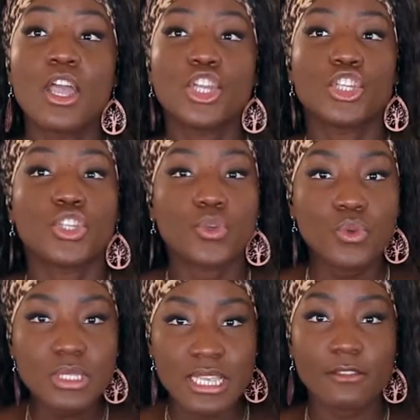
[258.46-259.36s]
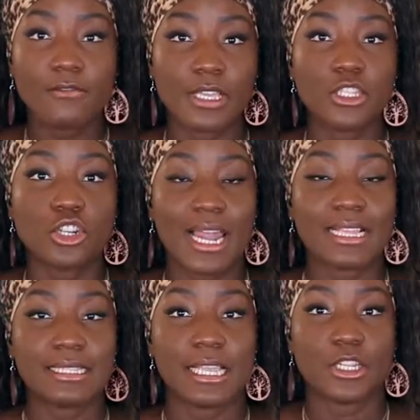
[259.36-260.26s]
using
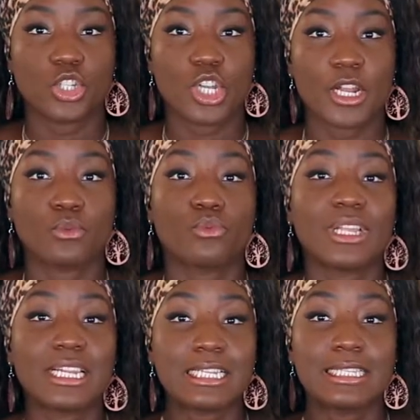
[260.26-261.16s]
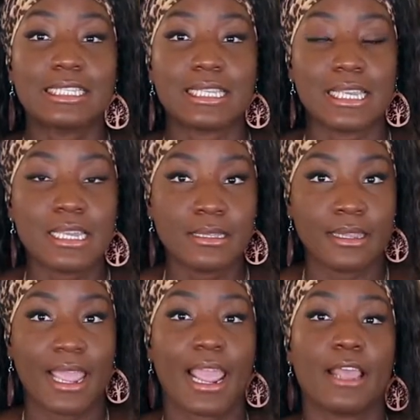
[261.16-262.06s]
visualization, really seeing
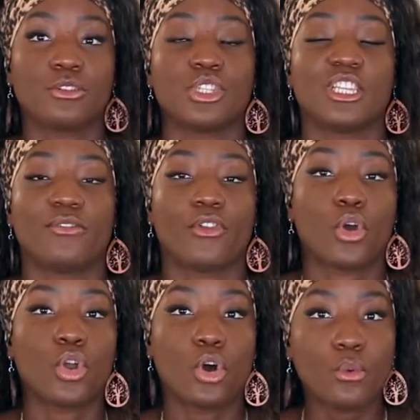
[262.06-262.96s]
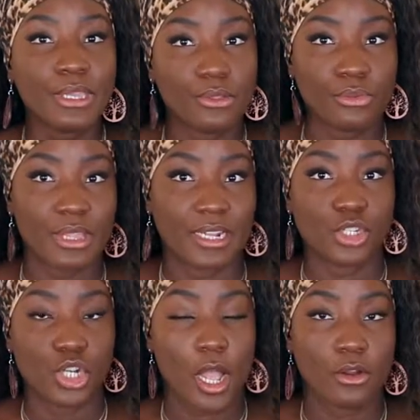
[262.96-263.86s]
the energy flow going through that
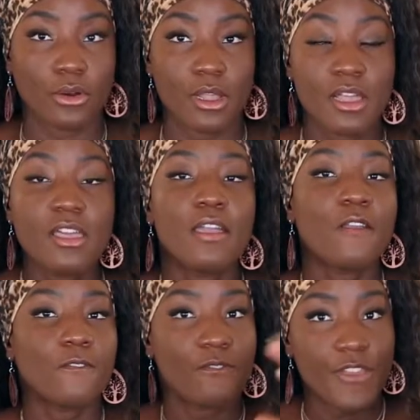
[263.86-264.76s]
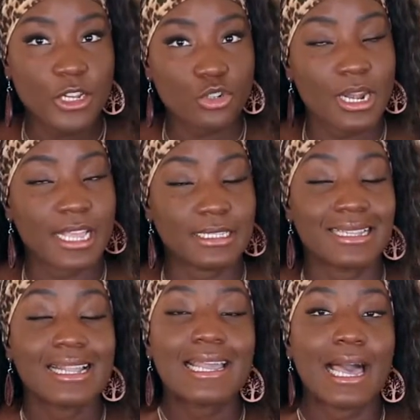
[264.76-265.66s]
chakra, visualize
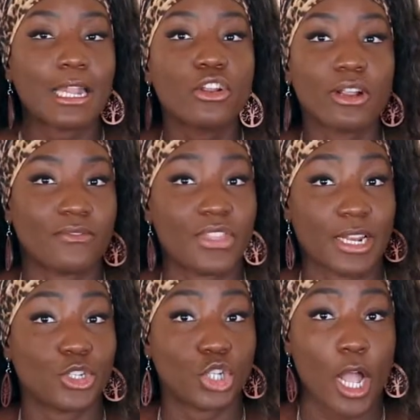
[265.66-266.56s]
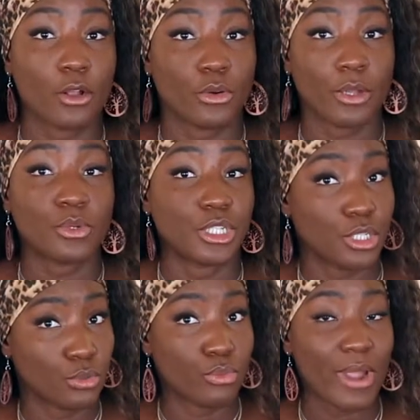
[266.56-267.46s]
the color of that chakra, which
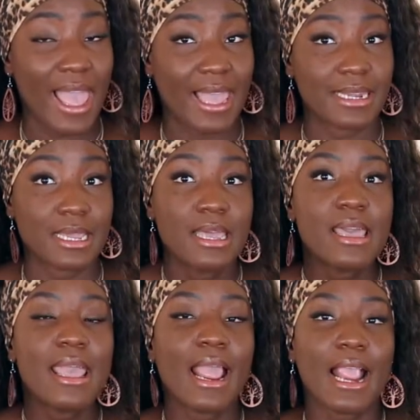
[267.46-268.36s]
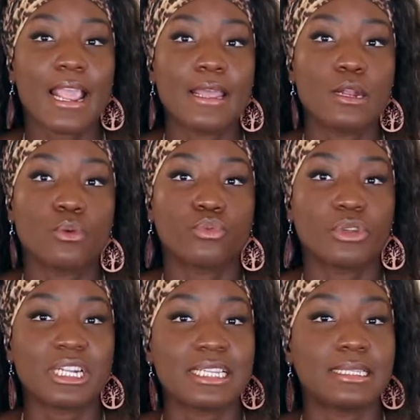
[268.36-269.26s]
is red, and
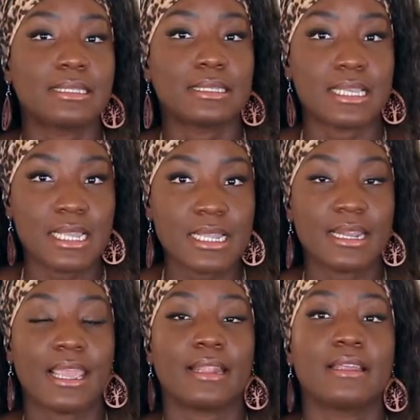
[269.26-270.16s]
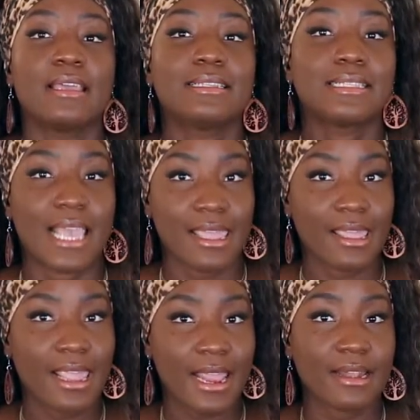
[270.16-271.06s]
really seeing it
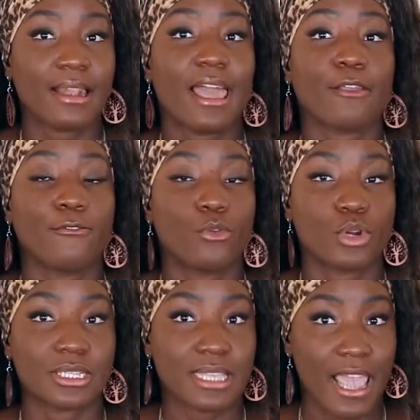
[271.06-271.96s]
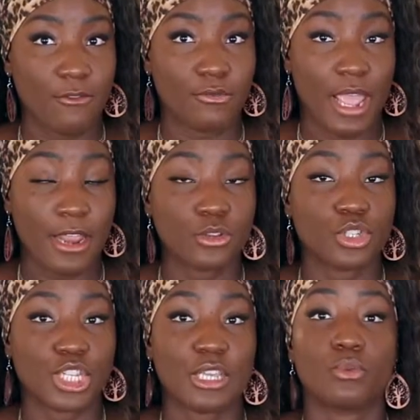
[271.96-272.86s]
taking in life force and
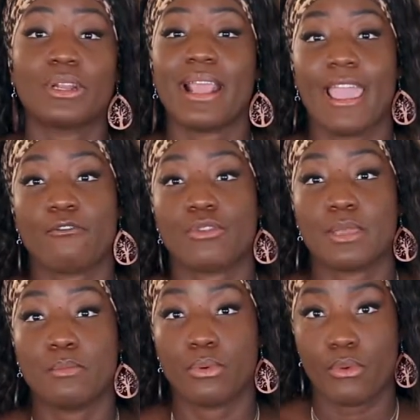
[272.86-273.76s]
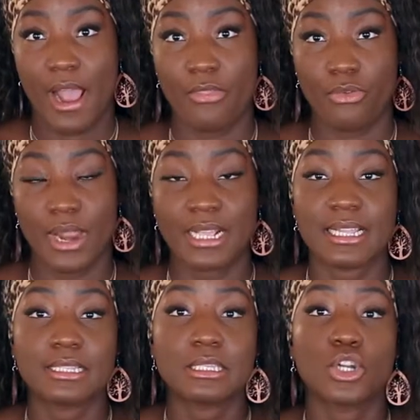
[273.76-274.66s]
energy with every breath, right?
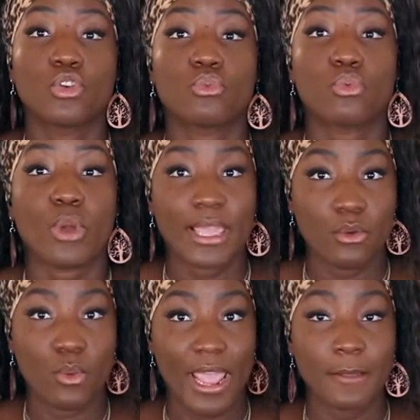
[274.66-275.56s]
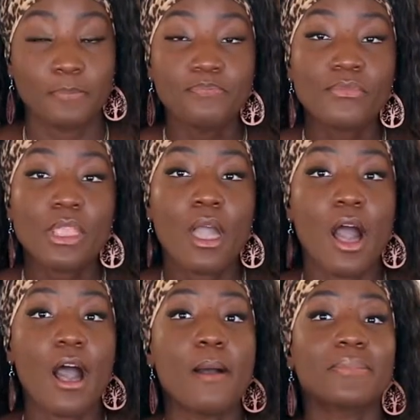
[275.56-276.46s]
That's a great way.
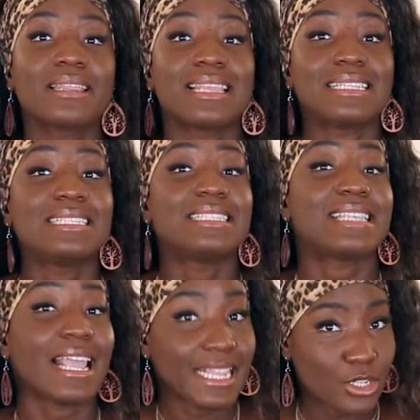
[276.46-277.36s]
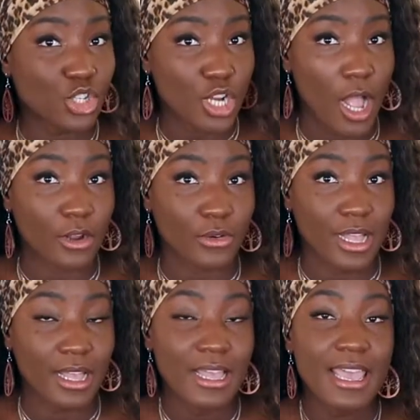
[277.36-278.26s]
The second
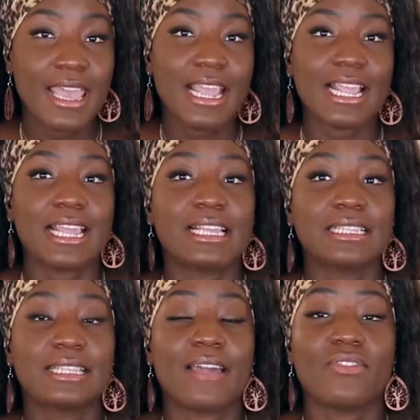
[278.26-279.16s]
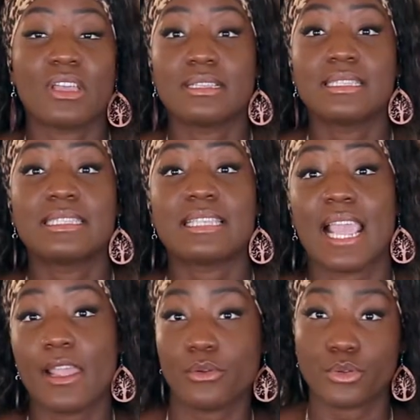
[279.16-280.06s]
chakra is the
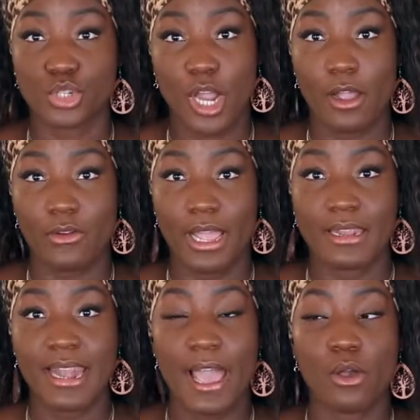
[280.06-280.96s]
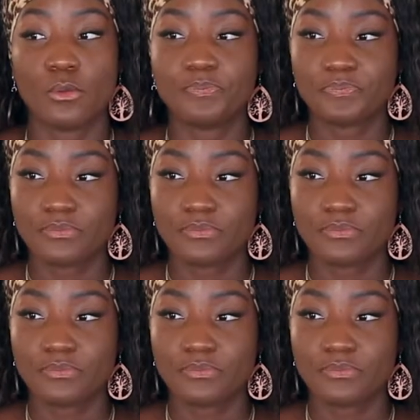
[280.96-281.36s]
sacral chakra. Now,